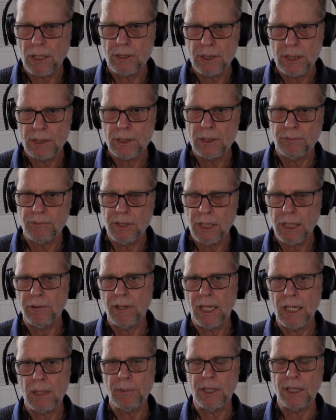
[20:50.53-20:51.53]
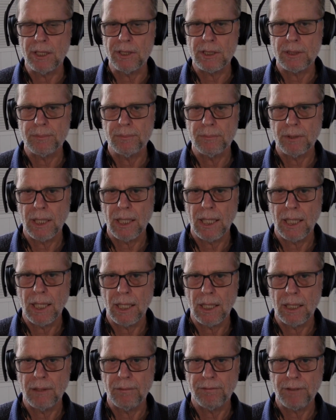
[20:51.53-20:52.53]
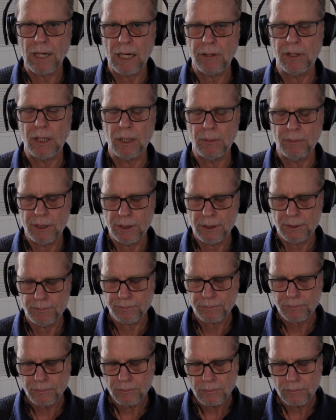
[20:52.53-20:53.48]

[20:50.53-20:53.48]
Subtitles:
process of near enemies and far enemies,